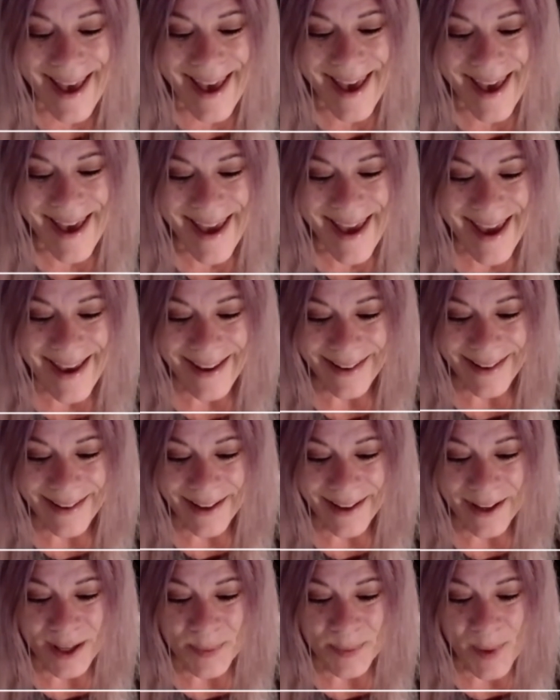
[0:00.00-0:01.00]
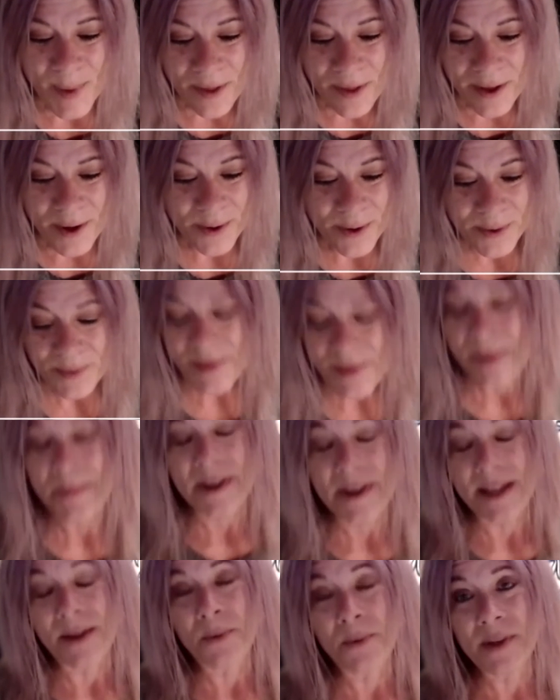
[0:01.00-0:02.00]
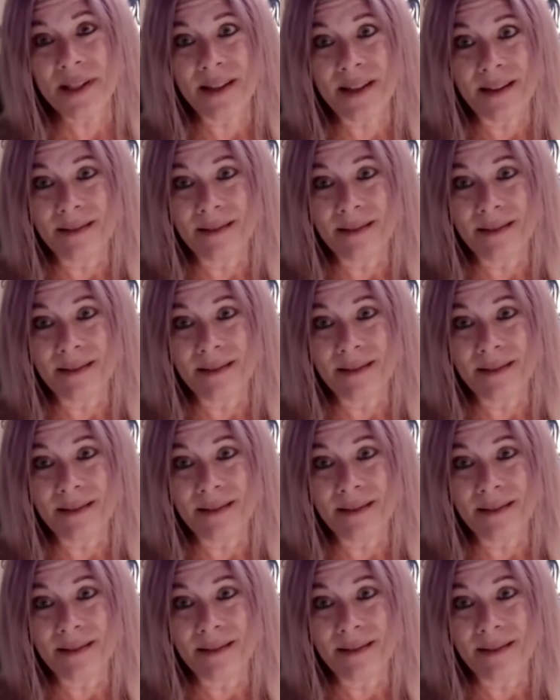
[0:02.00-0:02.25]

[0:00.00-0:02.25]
And although it wasn't